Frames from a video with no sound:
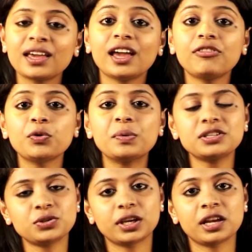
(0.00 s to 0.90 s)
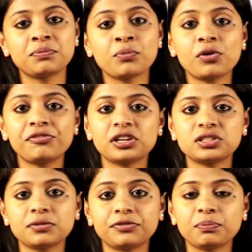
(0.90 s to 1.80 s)
Hey viewers, to get more
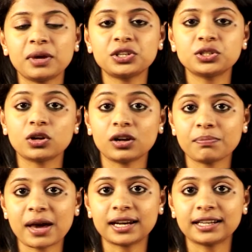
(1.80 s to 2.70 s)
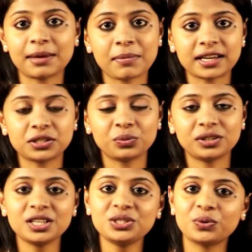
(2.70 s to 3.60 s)
fresh information on maritime
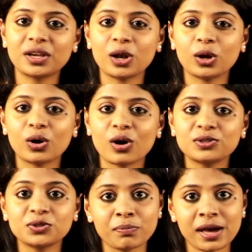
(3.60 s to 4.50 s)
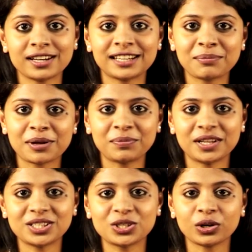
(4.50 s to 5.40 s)
activities, you can log on to
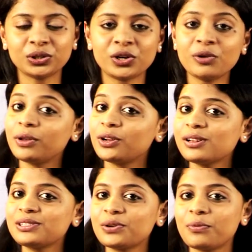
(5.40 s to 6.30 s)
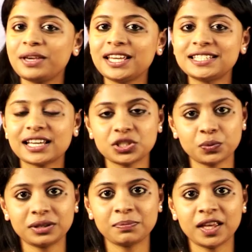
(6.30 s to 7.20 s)
maritimeupdates.com and also be in
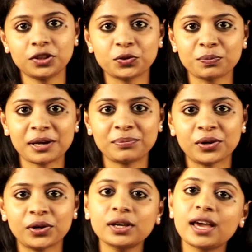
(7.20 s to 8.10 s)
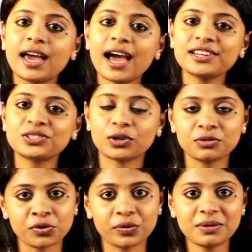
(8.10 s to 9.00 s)
touch with me through my blog
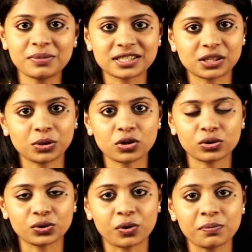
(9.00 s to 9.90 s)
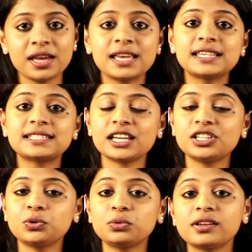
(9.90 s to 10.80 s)
ash.marinebiztv.com.
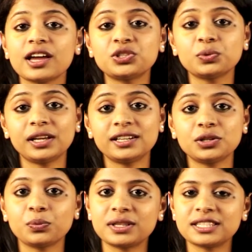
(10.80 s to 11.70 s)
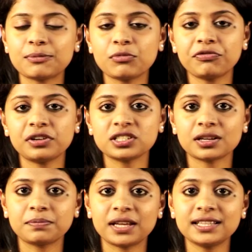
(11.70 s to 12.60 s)
Stay tuned, catch you later with some more fresh
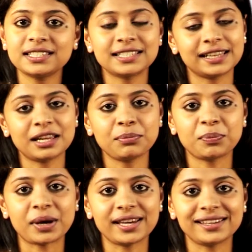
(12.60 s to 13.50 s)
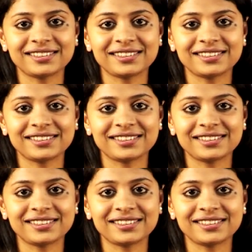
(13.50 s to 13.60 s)
updates. Till then, bye-bye.